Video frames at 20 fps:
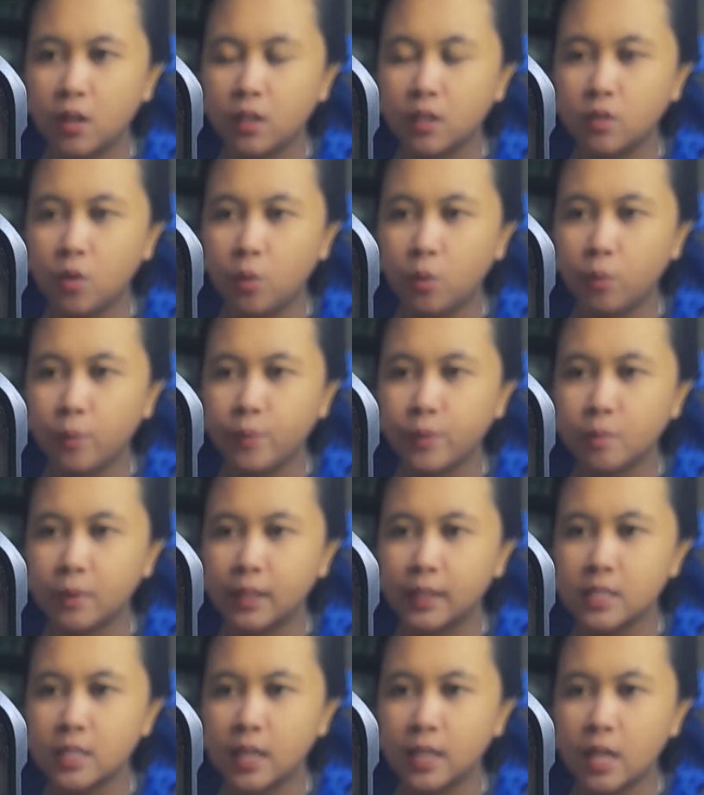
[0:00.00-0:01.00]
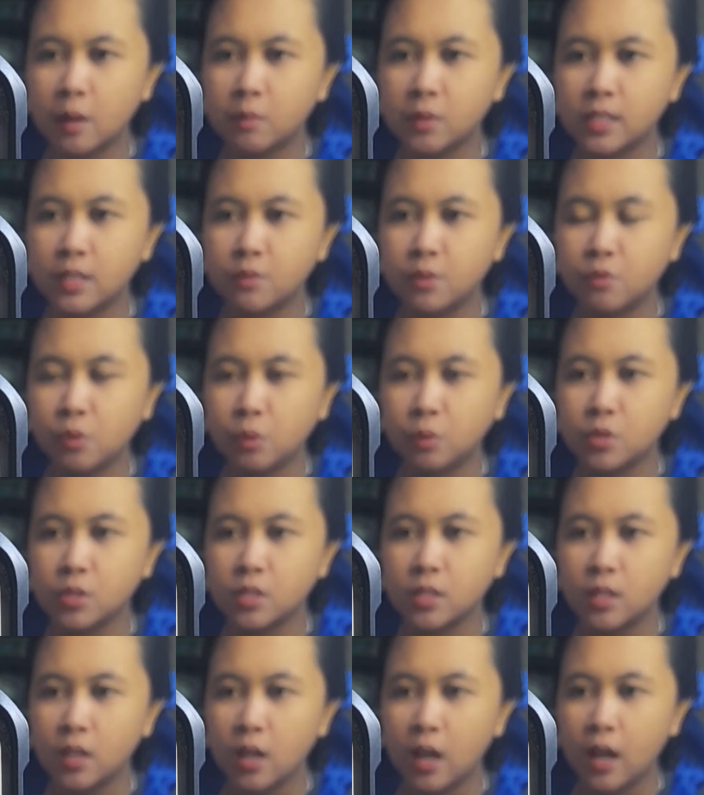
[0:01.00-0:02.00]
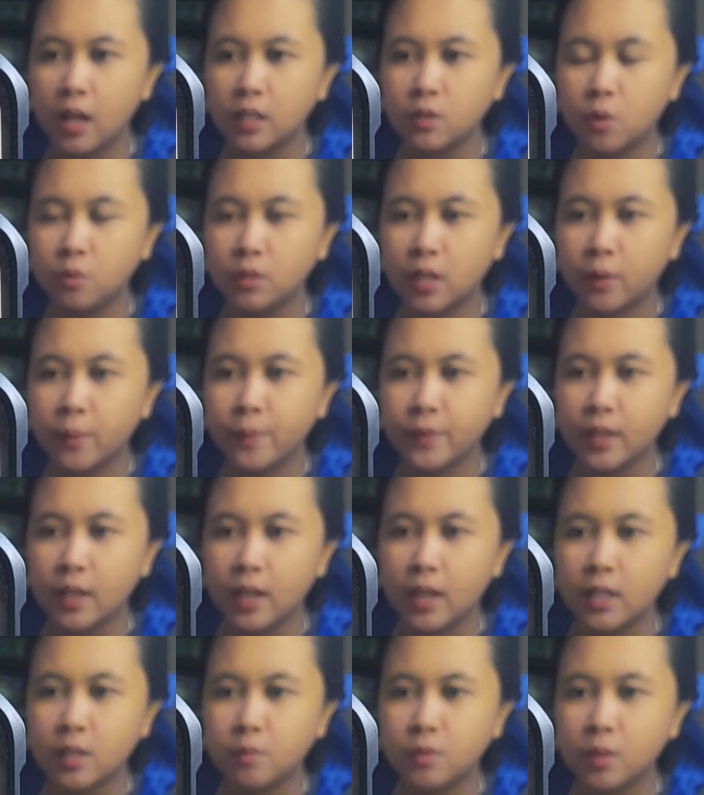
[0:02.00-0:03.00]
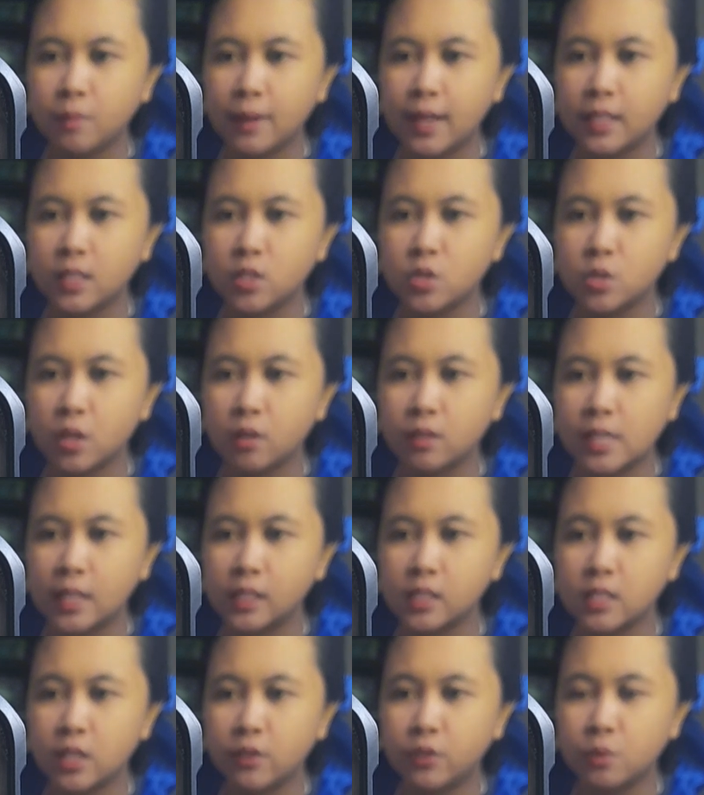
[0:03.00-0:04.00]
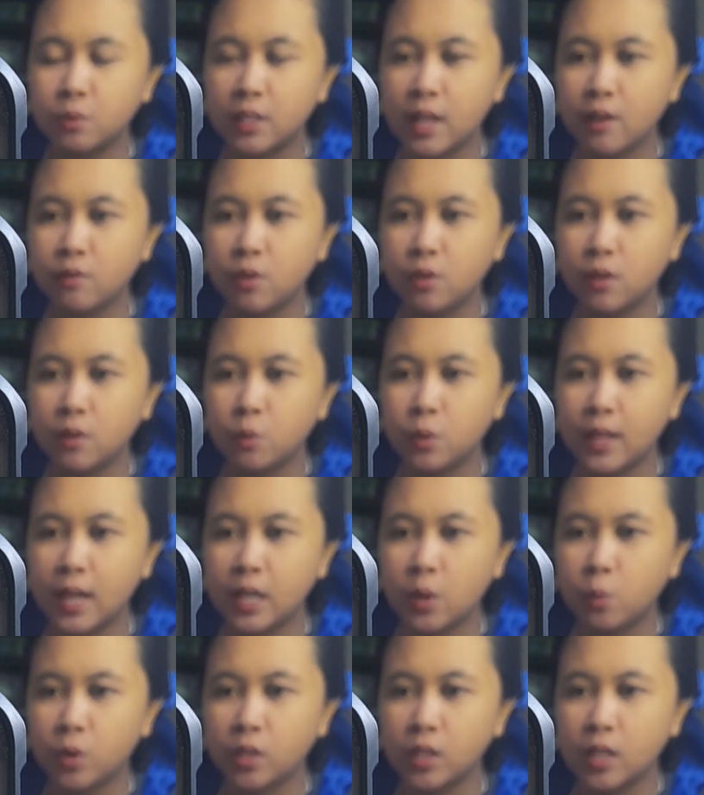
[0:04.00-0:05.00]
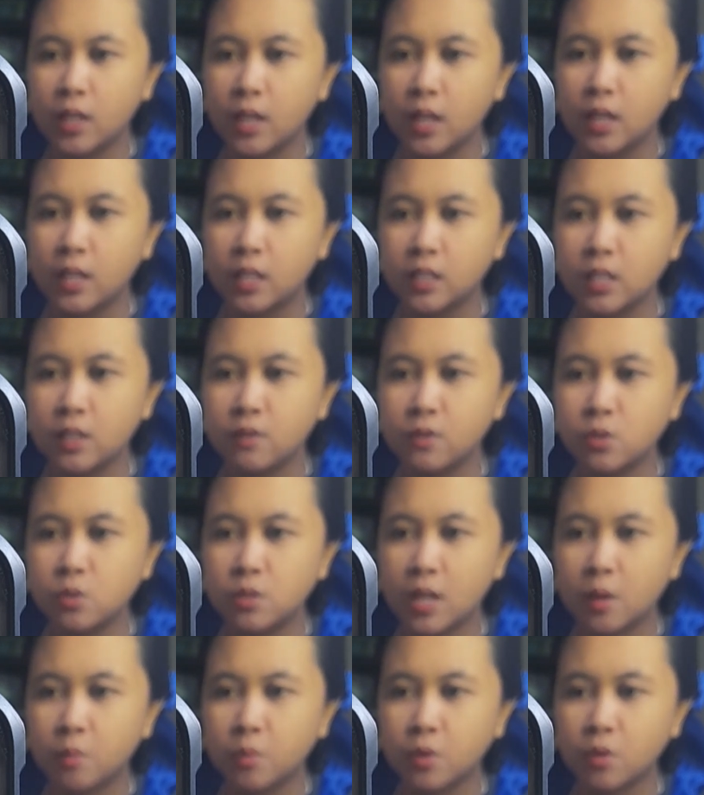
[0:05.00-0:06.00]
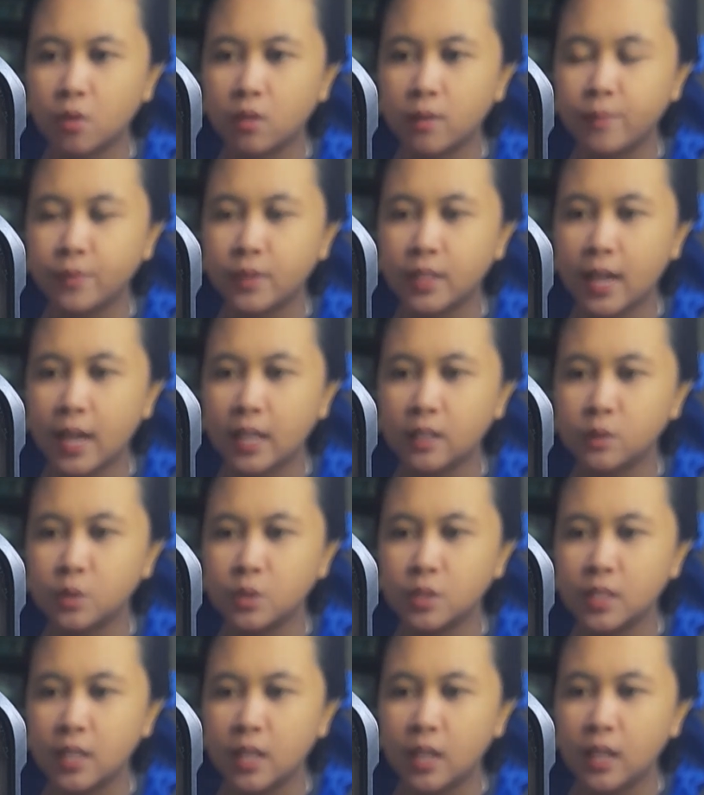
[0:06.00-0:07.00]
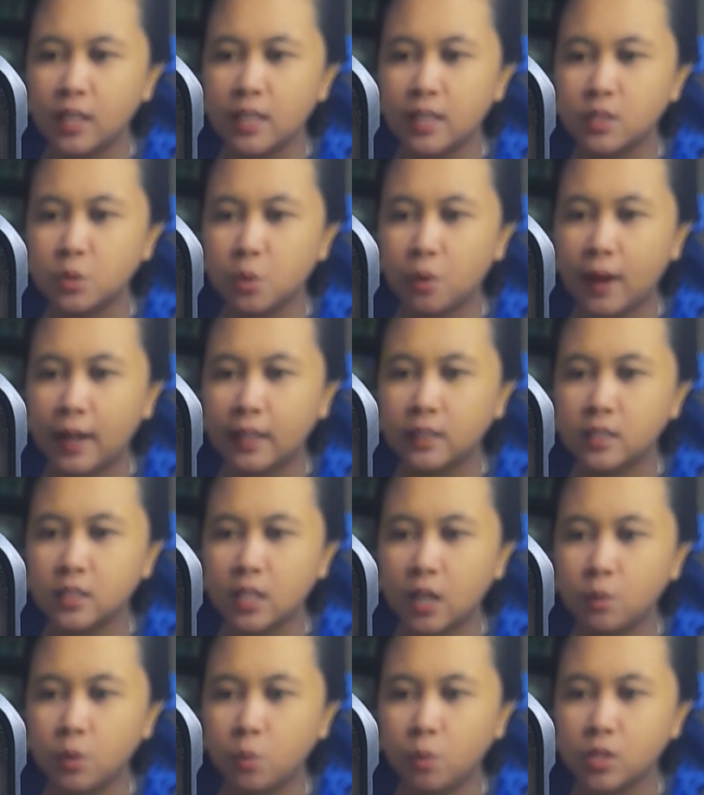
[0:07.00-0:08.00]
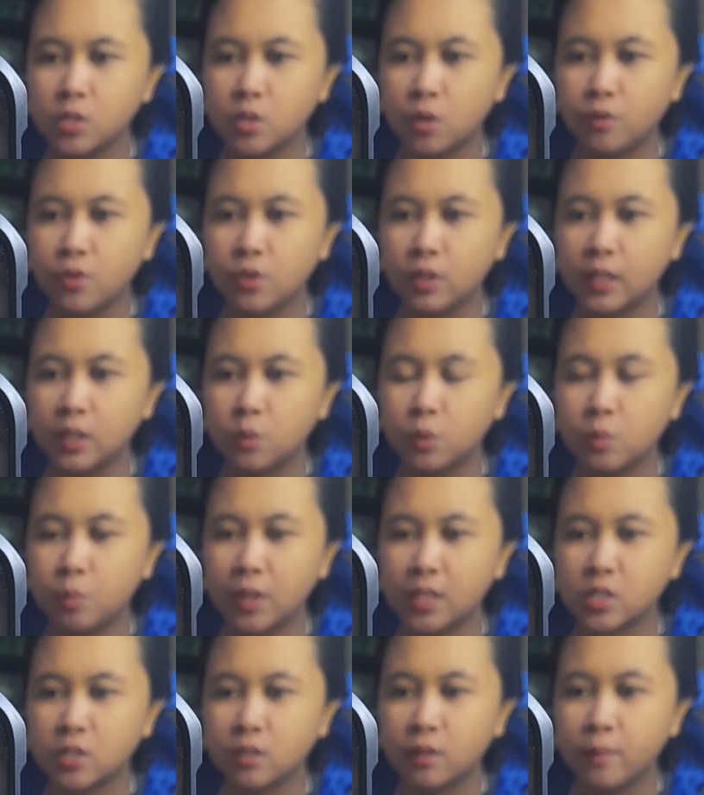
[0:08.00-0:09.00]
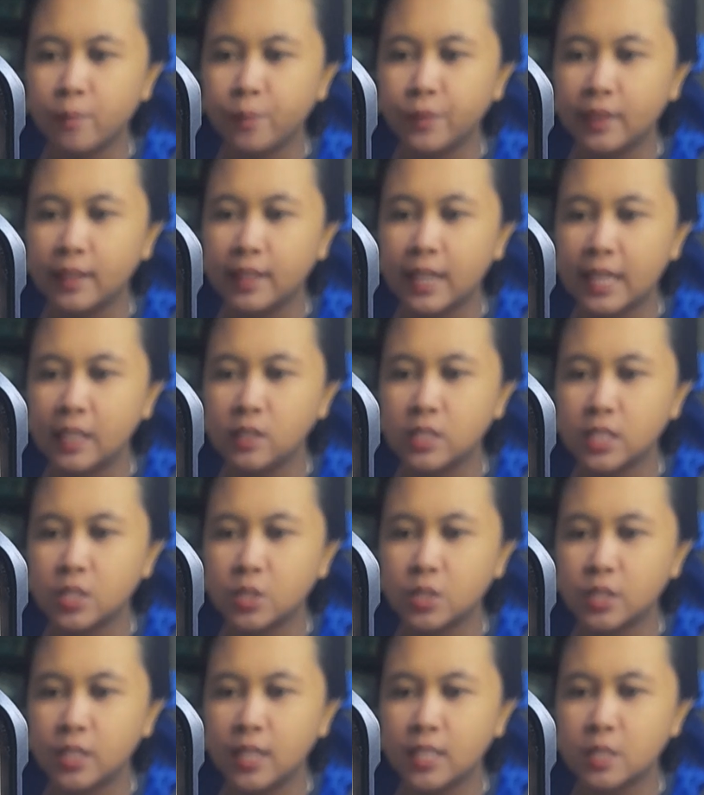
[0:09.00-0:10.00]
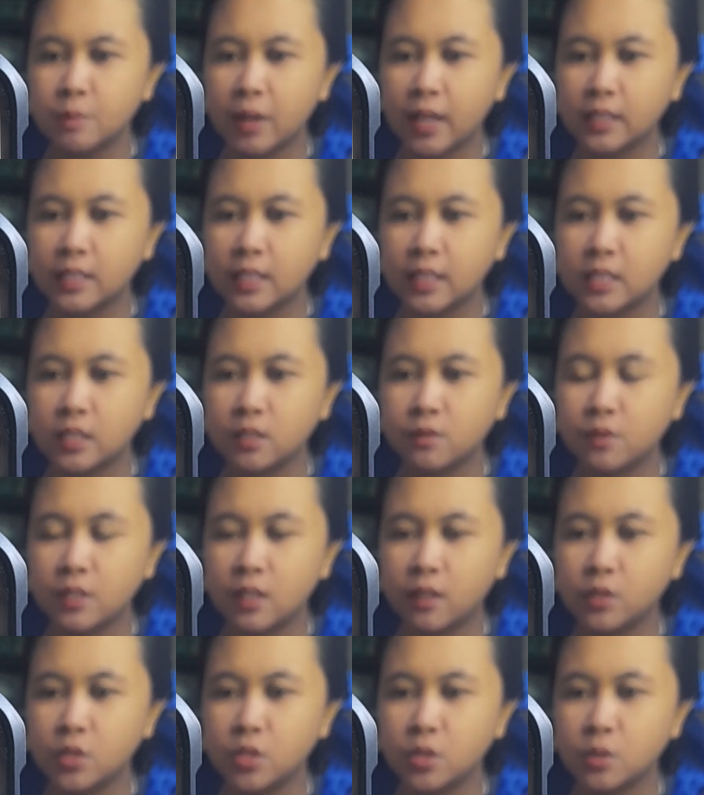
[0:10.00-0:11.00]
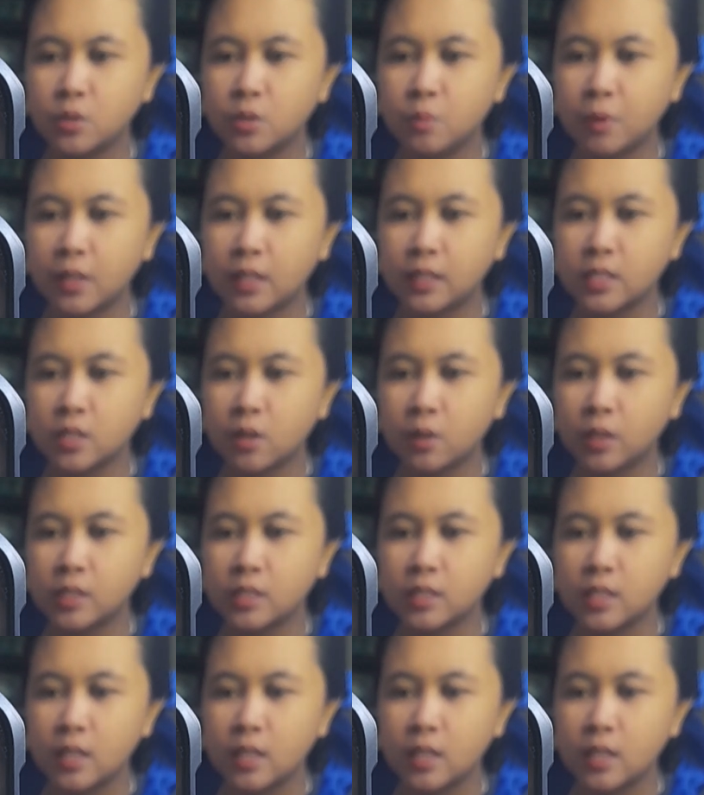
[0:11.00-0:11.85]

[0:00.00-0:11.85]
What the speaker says: No, Perez adamantly refused. I'll go now. I am not planning to share Tia's gift with anyone, not even to the Emperor. Kylus. Yes, Your Highness, I will watch over it with pleasure. Kylus assuredly smiled as if he understood Perez's heart.